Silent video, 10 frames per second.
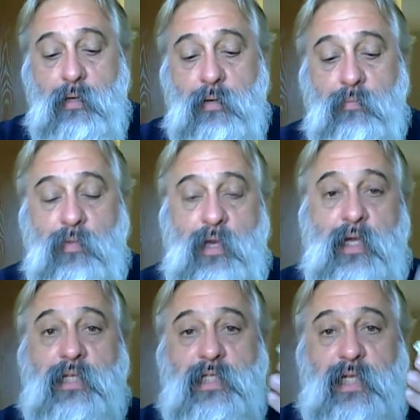And you can
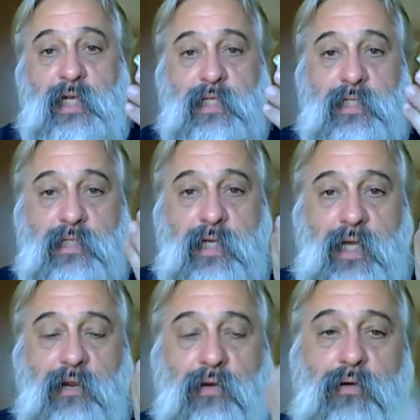see it's got a
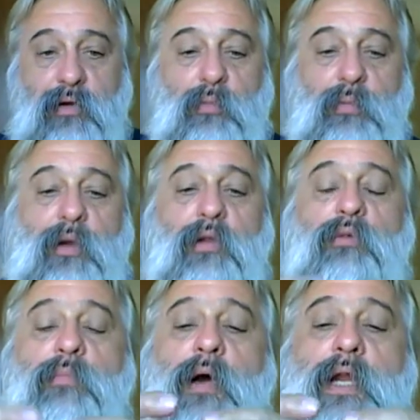little goober of lube
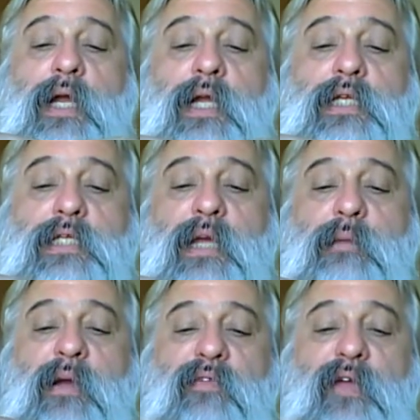on it, and I just take
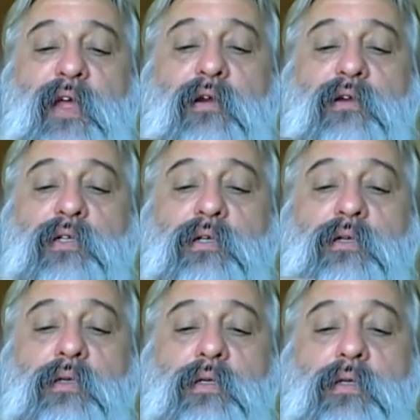my fingers,
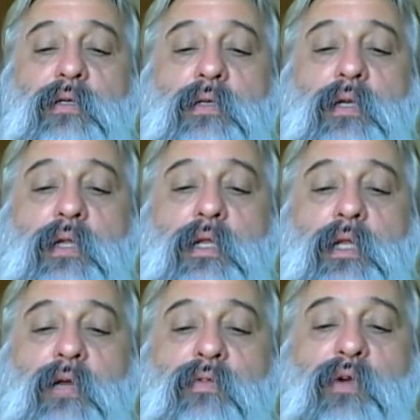
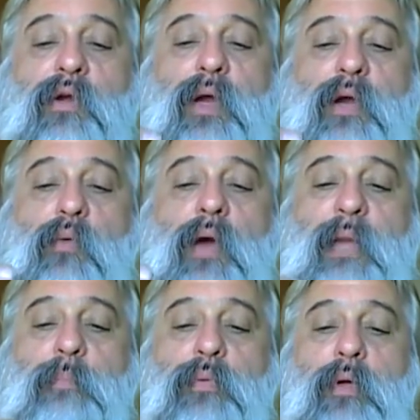give her a quick wipe